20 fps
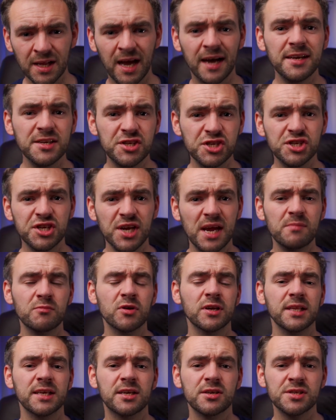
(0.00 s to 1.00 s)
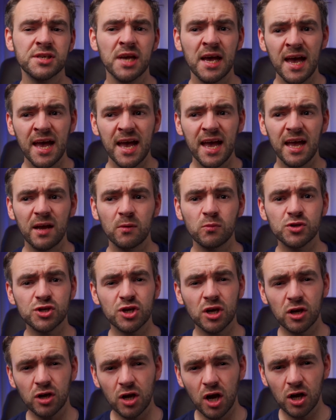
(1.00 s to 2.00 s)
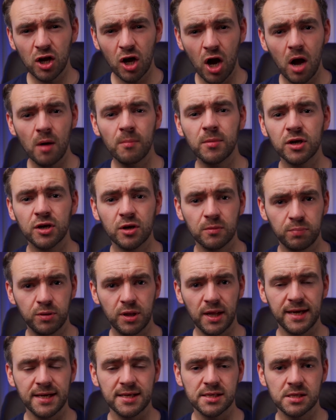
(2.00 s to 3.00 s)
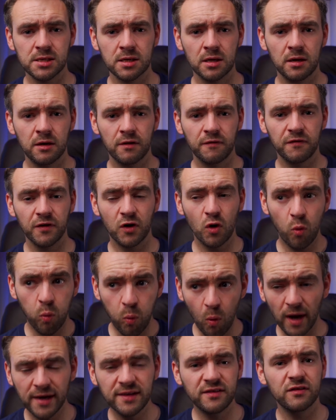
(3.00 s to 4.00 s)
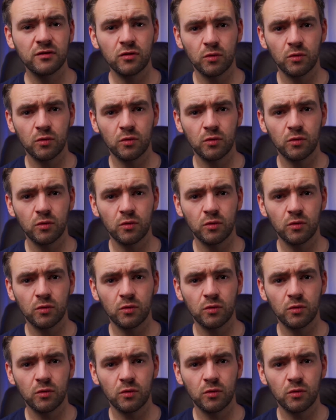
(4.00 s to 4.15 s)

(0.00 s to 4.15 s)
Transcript: And it's a shame, really, because it was a common complaint for quite